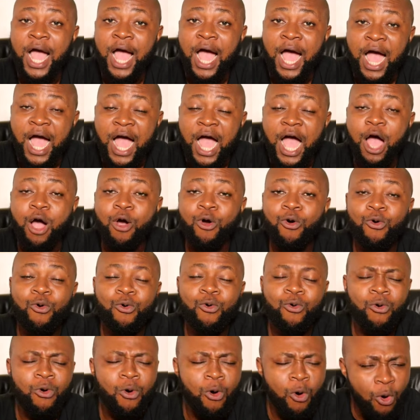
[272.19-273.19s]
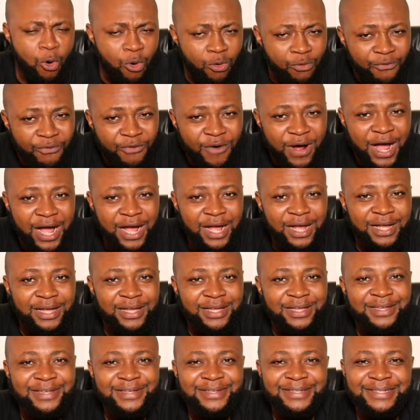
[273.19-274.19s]
how over
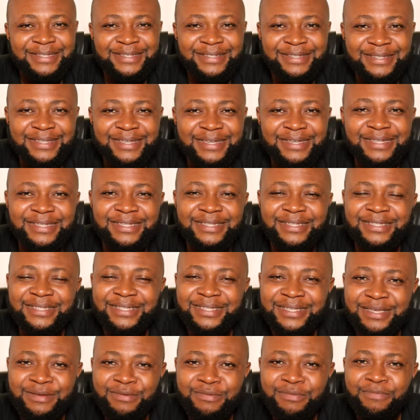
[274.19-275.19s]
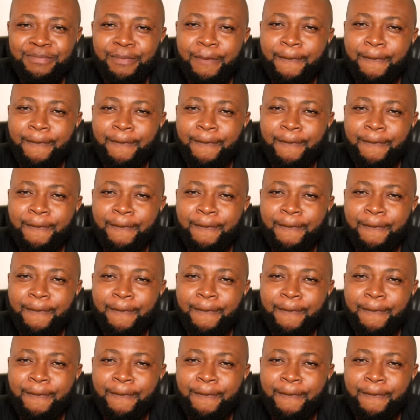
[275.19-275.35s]
60